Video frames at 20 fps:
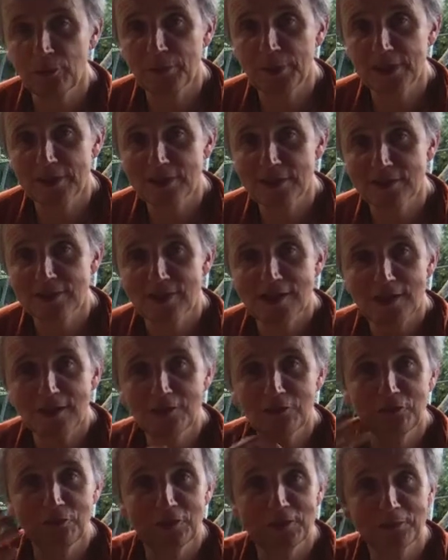
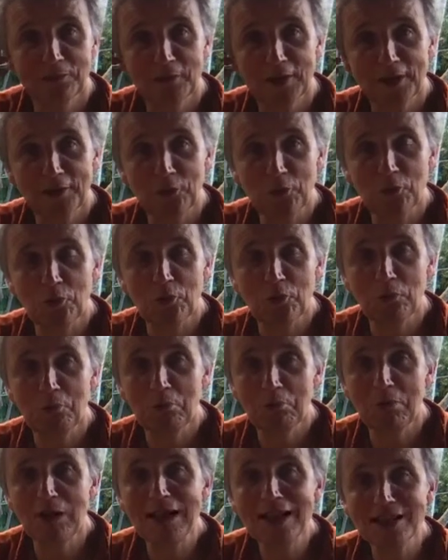myself and my own
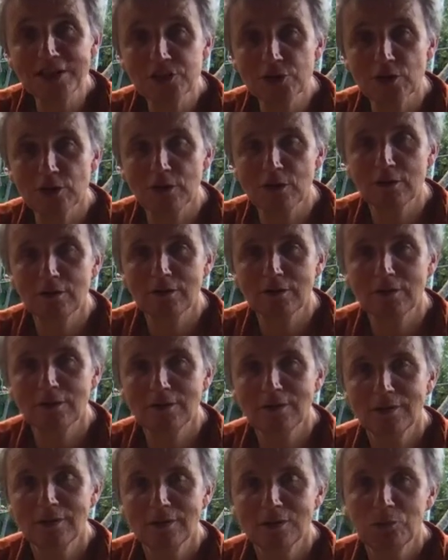pleasure,
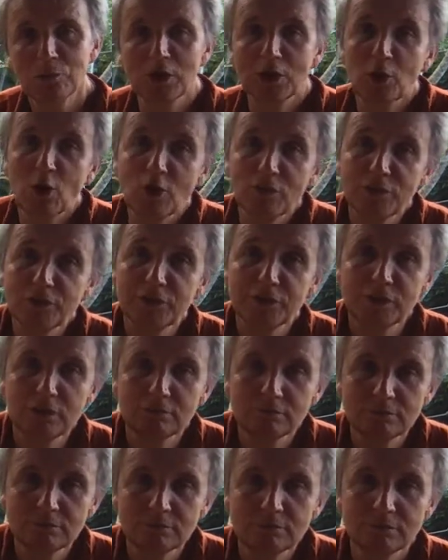but
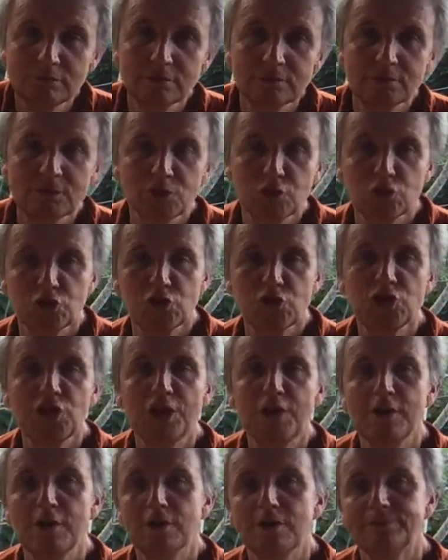often to
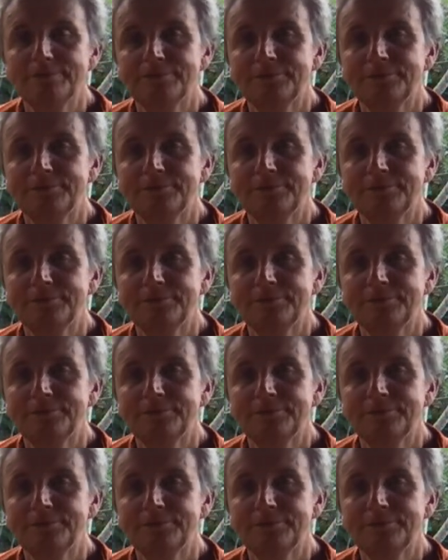share.